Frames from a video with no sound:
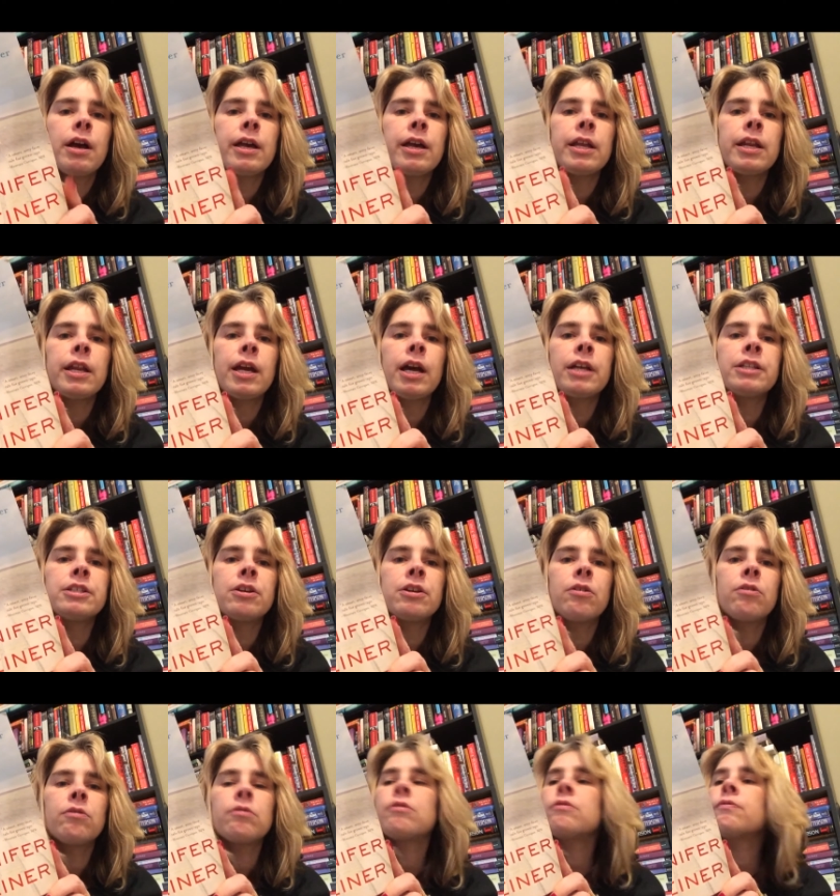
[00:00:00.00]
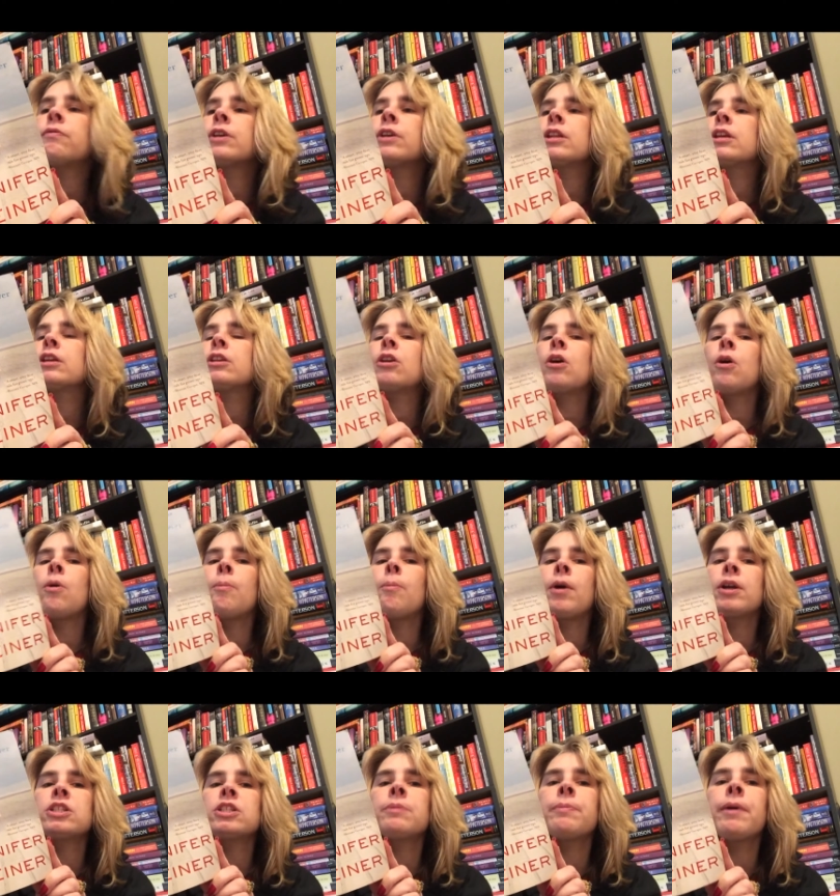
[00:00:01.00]
And I don't really know
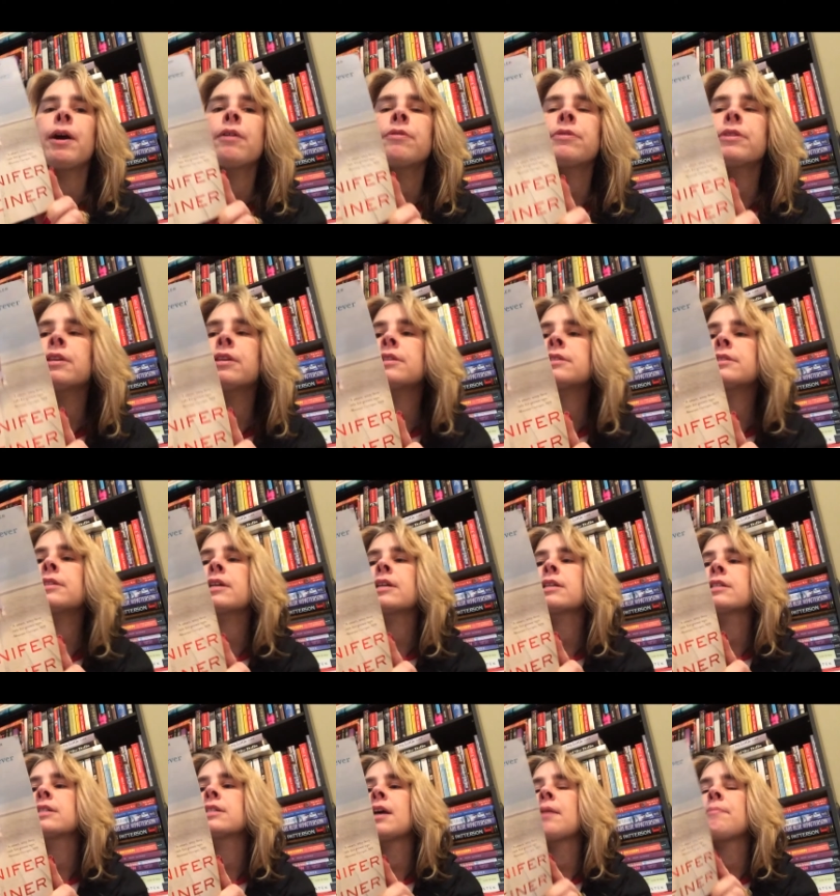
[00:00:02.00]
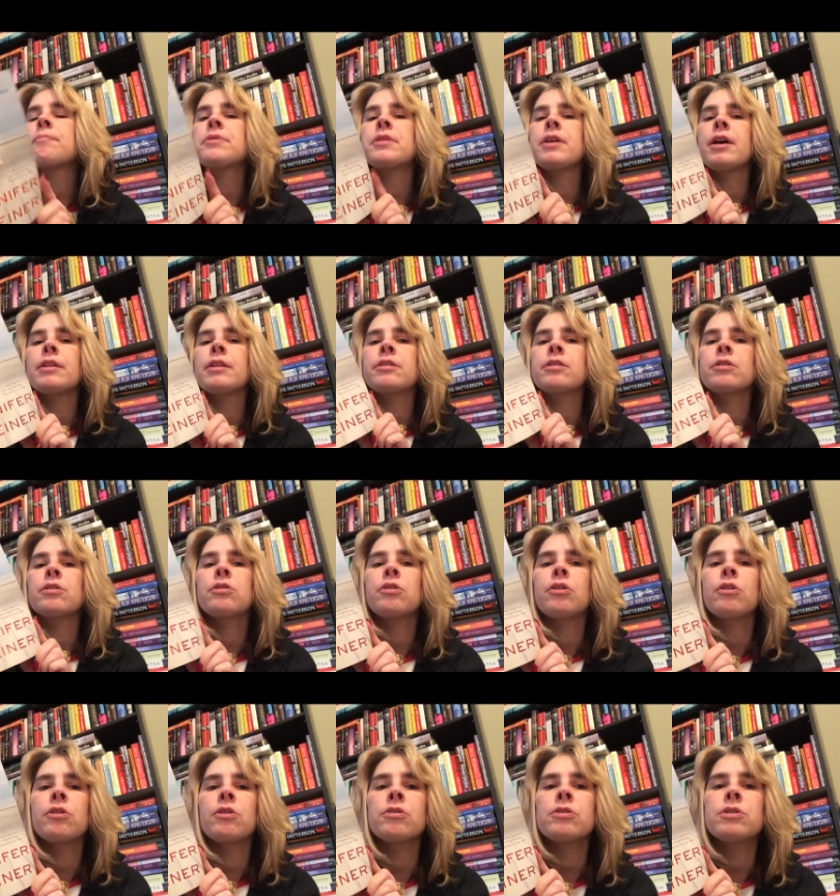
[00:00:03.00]
much about this except that the
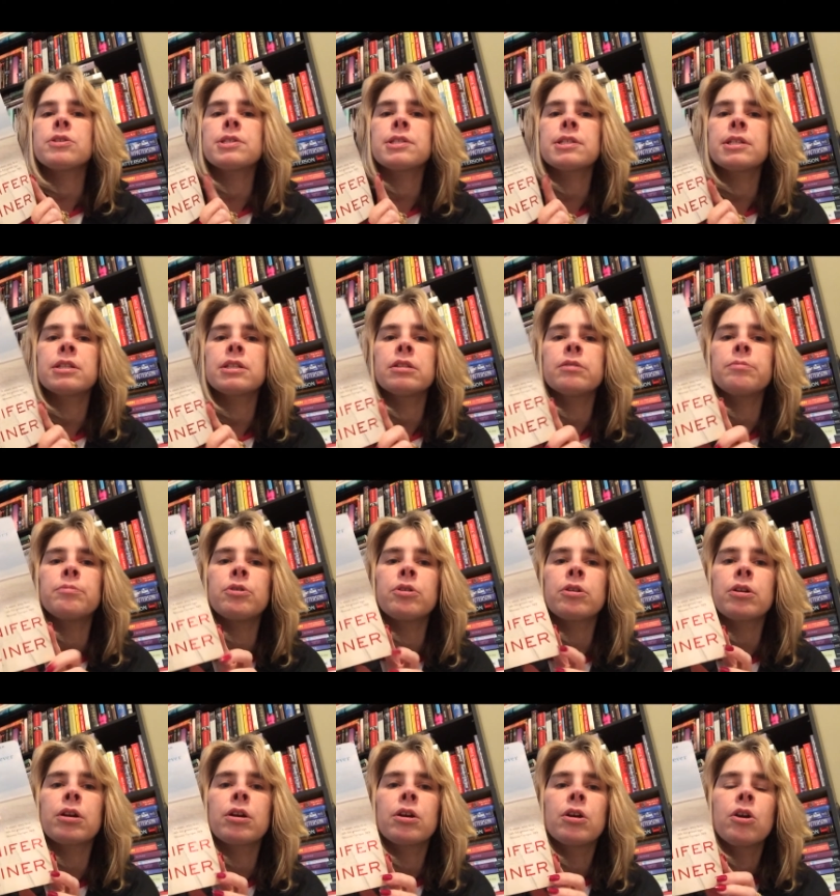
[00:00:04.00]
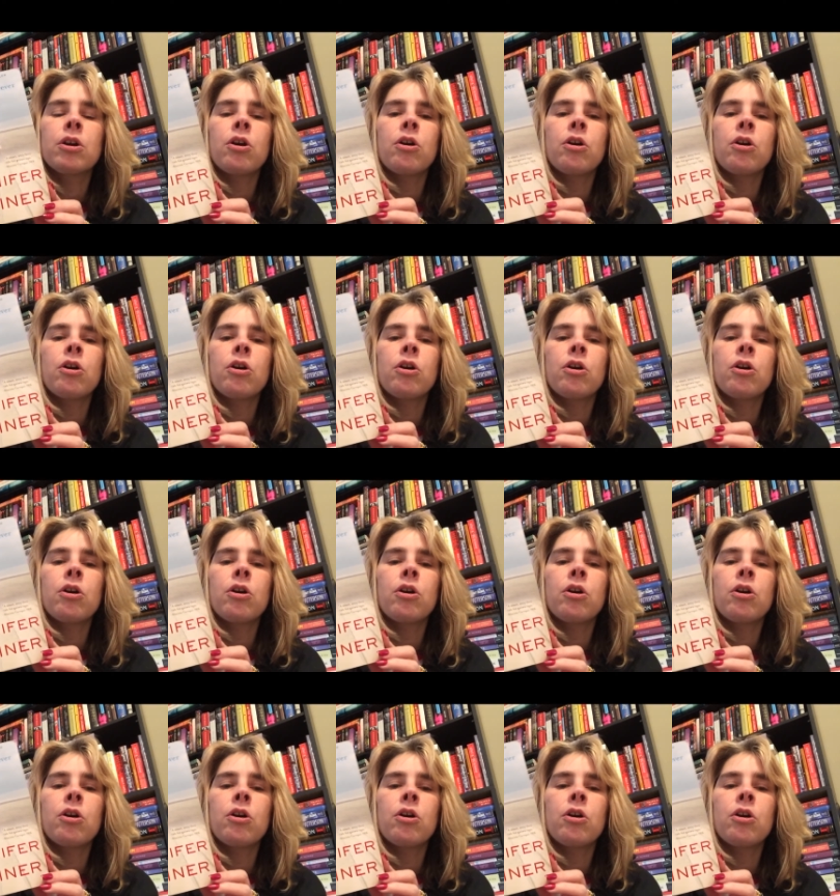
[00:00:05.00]
girls in the book